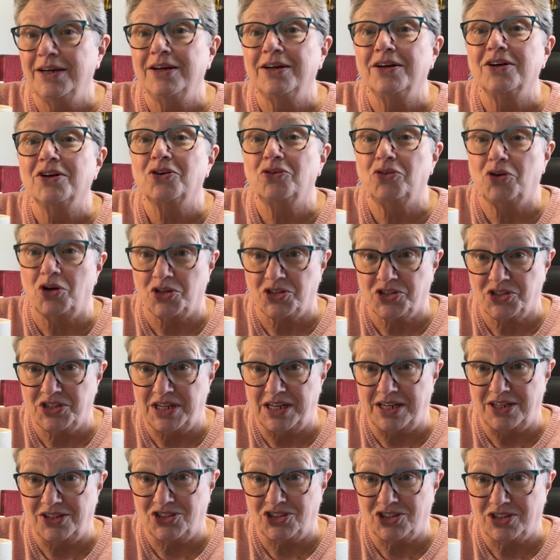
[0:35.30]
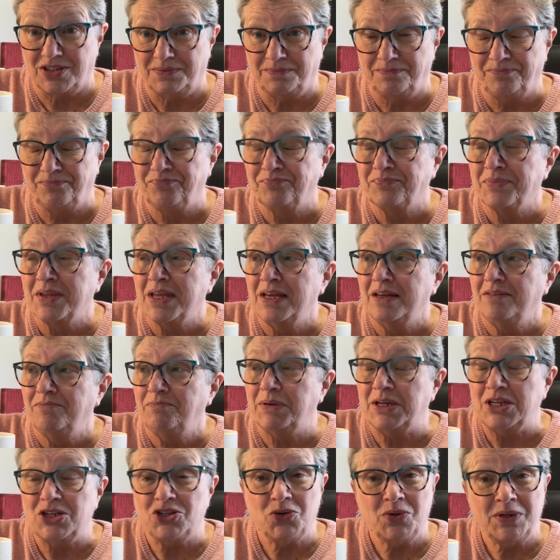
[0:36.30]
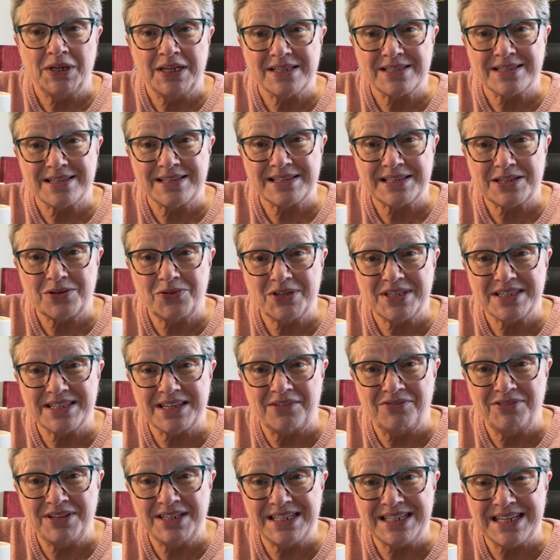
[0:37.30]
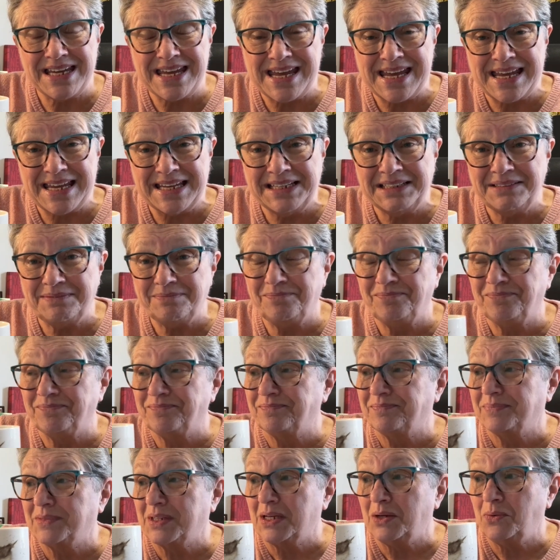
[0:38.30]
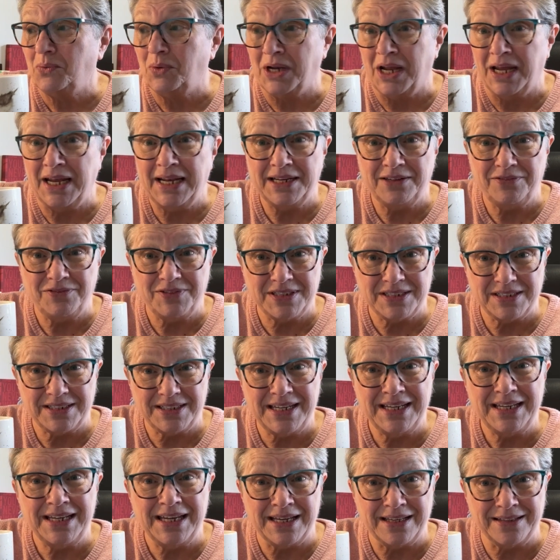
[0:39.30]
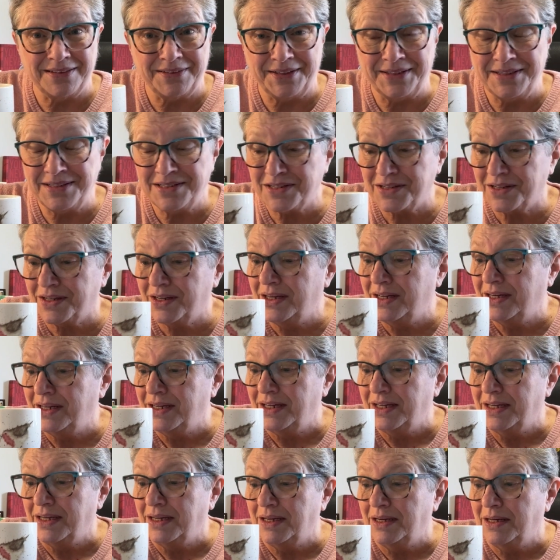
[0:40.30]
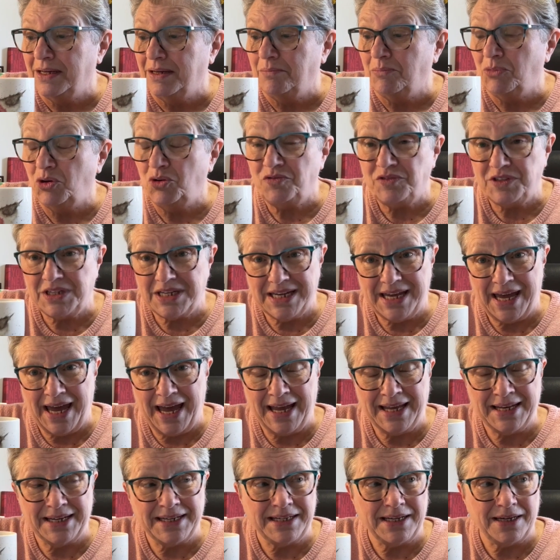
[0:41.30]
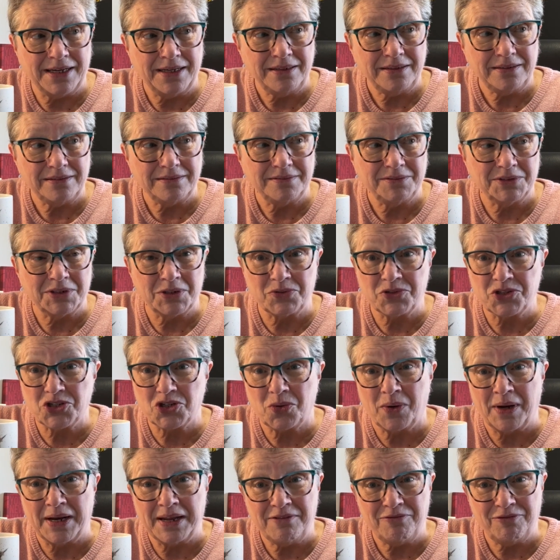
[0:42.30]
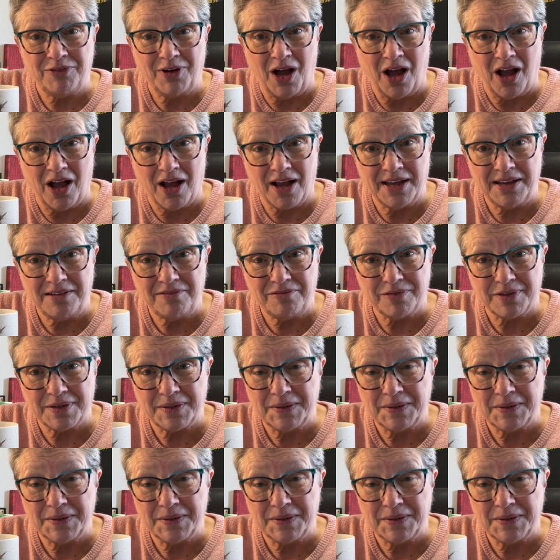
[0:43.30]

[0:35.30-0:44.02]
cross stitch. Been doing it since I was 17 when I lived in England. Moved to Canada when I was 25,